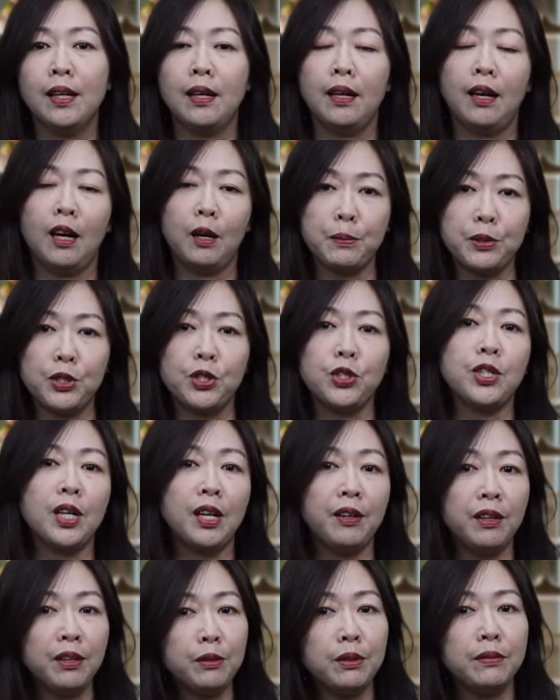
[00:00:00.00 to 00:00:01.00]
I'll be
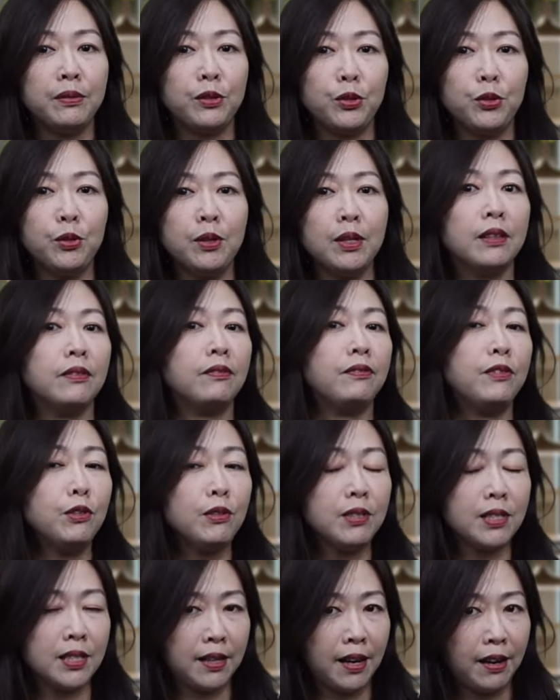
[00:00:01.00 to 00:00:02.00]
sharing with you a few
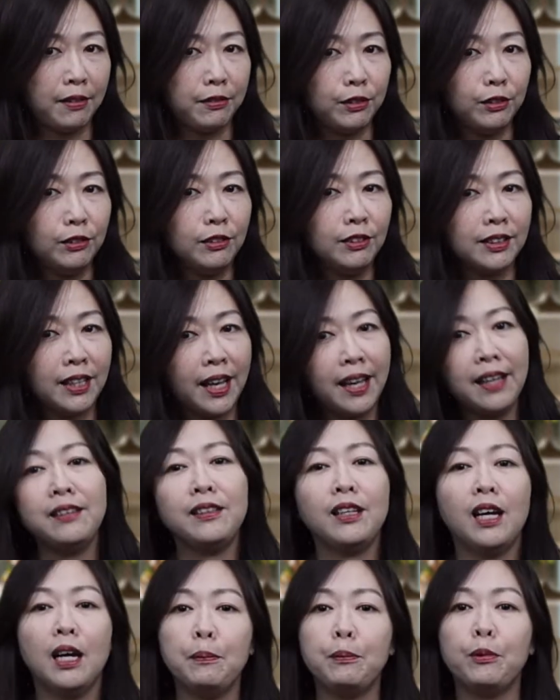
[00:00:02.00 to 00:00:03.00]
scenarios and
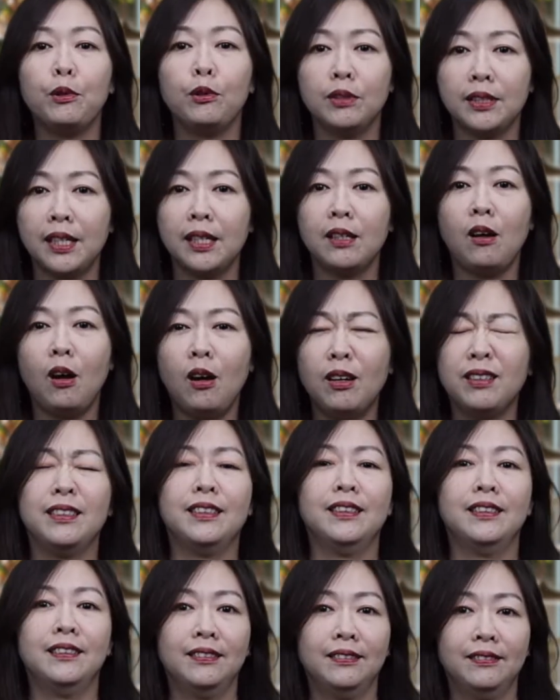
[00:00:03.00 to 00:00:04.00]
their pros and
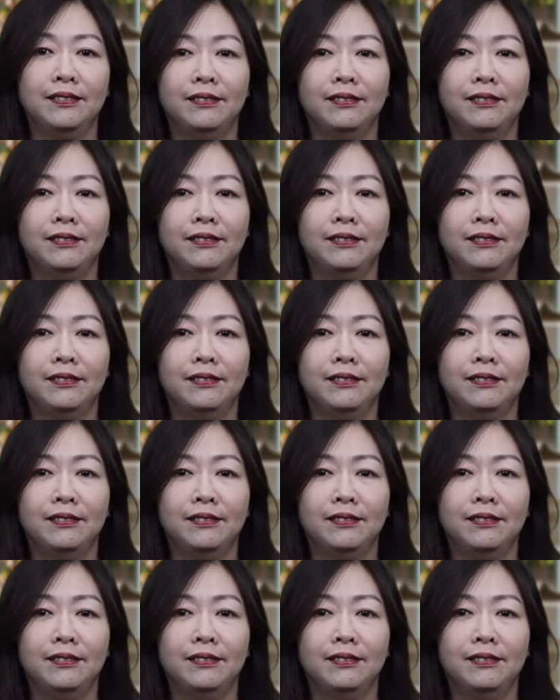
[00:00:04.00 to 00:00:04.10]
cons.